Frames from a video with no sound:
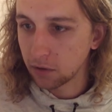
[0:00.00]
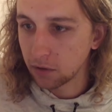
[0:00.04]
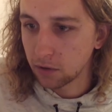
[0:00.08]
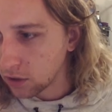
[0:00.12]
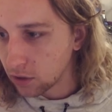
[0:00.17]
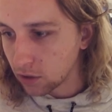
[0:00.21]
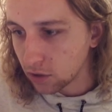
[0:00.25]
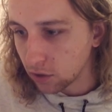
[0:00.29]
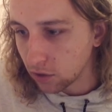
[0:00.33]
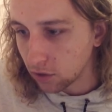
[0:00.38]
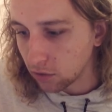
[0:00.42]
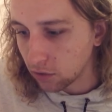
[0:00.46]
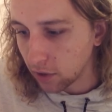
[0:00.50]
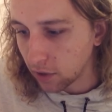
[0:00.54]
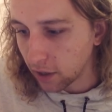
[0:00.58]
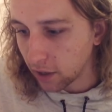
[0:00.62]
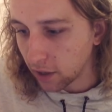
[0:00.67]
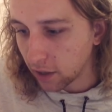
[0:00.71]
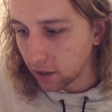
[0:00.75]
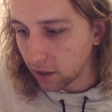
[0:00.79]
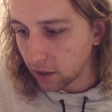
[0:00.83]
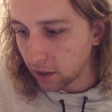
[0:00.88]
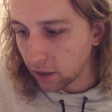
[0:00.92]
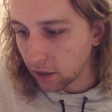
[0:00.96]
So
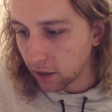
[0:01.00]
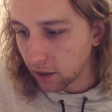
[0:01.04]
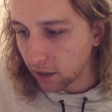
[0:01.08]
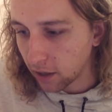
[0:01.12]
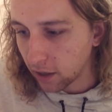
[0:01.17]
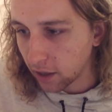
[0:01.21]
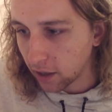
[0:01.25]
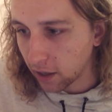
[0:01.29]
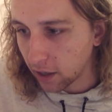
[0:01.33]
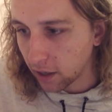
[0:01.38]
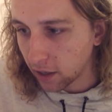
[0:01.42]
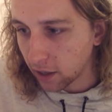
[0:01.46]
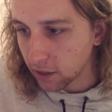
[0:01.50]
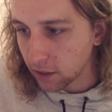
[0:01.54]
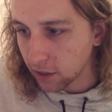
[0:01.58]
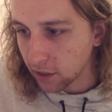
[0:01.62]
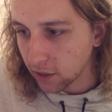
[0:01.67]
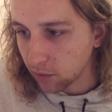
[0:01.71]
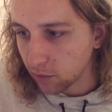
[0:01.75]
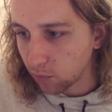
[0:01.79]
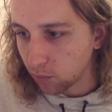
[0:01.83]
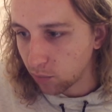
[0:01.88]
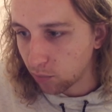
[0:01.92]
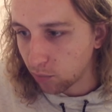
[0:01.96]
as
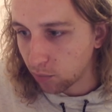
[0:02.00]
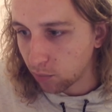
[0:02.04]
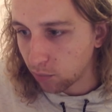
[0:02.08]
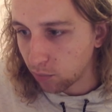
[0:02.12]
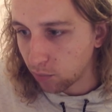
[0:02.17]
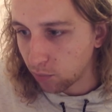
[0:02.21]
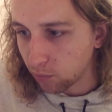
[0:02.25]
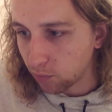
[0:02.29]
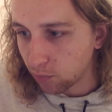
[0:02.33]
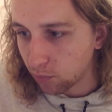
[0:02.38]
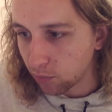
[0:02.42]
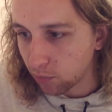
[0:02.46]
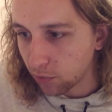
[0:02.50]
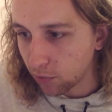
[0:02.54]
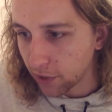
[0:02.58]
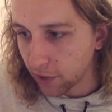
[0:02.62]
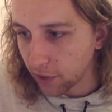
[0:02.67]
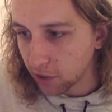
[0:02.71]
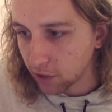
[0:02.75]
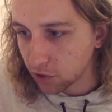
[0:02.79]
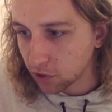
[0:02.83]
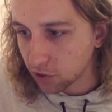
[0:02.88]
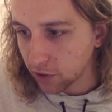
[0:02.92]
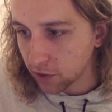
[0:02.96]
I
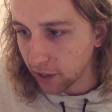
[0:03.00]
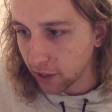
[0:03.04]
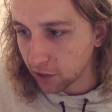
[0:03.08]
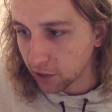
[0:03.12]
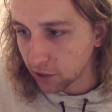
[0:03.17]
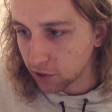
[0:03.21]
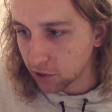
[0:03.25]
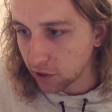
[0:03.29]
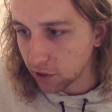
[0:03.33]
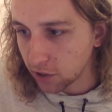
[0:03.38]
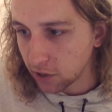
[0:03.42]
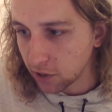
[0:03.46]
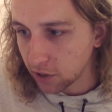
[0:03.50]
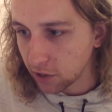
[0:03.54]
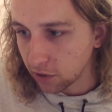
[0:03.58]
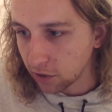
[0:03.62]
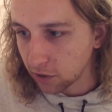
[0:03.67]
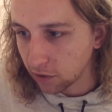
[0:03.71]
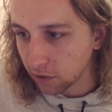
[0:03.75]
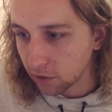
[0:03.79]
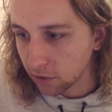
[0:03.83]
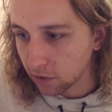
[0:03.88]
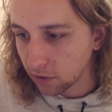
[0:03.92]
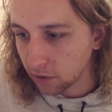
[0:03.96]
break traction
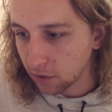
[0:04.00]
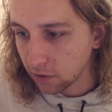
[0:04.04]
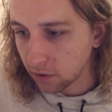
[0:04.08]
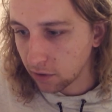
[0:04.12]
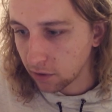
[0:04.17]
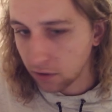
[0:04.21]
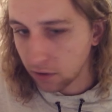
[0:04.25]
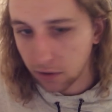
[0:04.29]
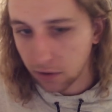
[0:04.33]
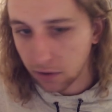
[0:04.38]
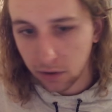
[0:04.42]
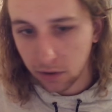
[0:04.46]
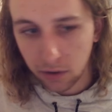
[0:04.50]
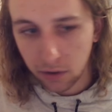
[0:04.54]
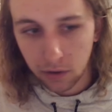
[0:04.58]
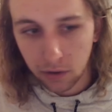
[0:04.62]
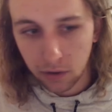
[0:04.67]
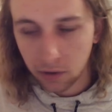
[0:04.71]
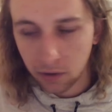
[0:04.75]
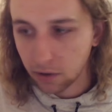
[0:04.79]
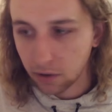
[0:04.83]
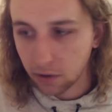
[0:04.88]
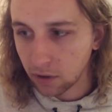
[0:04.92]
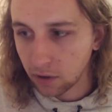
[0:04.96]
here,
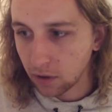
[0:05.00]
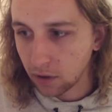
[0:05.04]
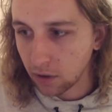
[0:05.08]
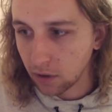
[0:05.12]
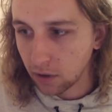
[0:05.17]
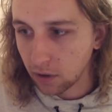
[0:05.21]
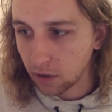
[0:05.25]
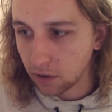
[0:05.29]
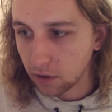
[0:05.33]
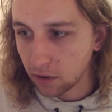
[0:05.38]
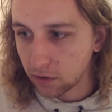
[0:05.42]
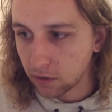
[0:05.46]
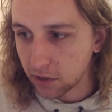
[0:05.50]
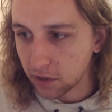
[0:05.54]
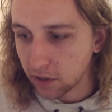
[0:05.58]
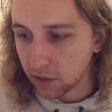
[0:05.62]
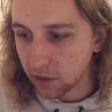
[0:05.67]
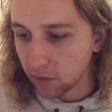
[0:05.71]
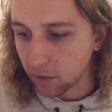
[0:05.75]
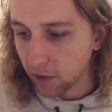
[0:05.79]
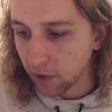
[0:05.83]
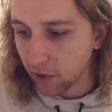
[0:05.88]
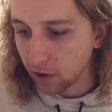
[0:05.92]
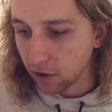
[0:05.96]
you see
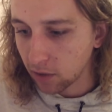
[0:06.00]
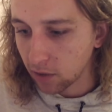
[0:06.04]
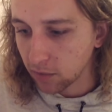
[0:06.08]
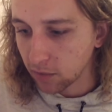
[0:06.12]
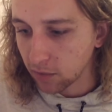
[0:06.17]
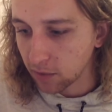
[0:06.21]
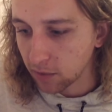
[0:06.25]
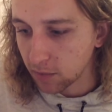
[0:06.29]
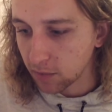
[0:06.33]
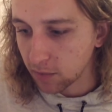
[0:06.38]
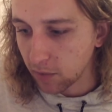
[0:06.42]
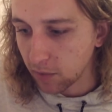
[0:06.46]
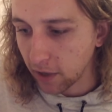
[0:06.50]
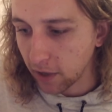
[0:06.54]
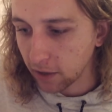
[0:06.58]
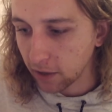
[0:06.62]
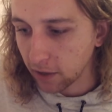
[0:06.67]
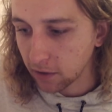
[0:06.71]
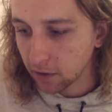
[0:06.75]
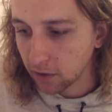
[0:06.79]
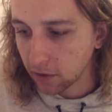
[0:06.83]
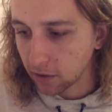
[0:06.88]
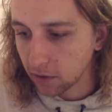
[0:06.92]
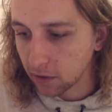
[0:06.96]
that my arm comes
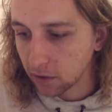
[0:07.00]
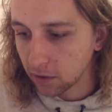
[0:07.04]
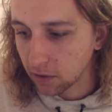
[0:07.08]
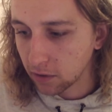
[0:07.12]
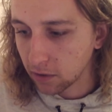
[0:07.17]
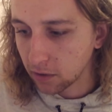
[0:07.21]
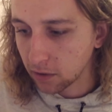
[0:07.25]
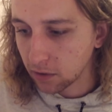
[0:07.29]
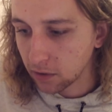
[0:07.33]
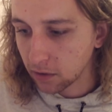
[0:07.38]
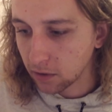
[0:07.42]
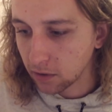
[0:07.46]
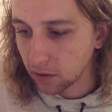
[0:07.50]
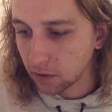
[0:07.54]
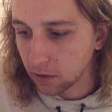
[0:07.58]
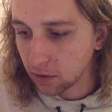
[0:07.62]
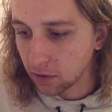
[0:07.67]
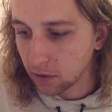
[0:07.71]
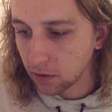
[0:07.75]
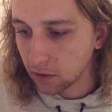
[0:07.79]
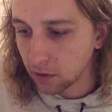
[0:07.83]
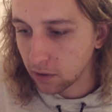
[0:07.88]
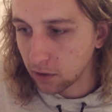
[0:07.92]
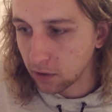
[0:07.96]
back.
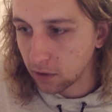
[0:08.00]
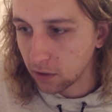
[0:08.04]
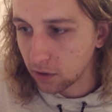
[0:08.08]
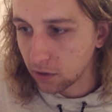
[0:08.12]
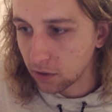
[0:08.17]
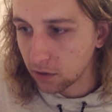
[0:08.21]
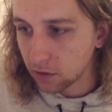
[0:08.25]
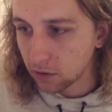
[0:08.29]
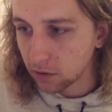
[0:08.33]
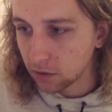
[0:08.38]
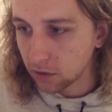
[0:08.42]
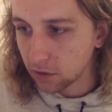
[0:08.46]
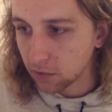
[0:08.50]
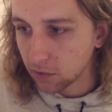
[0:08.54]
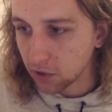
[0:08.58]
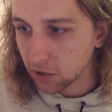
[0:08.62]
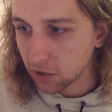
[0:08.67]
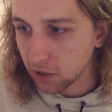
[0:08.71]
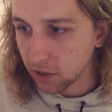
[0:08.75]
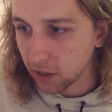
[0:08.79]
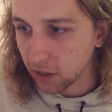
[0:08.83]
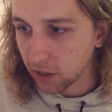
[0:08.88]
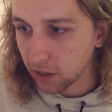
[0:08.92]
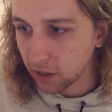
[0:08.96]
So let's watch
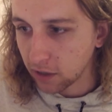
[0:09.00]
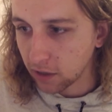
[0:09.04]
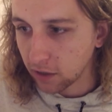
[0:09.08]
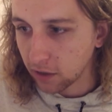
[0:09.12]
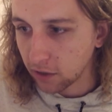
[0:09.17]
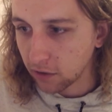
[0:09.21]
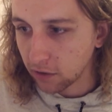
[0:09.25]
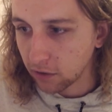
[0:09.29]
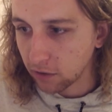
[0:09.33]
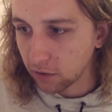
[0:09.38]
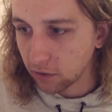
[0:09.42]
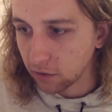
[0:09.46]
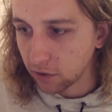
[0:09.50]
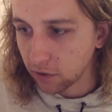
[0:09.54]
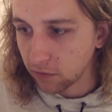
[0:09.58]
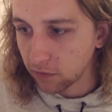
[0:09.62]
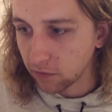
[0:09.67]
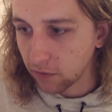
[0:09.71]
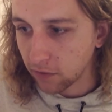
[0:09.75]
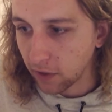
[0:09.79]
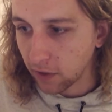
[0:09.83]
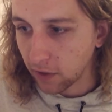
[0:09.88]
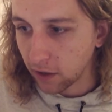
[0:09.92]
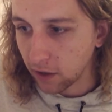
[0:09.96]
that again now that you're looking
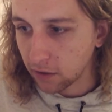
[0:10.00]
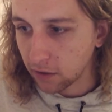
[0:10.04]
for that.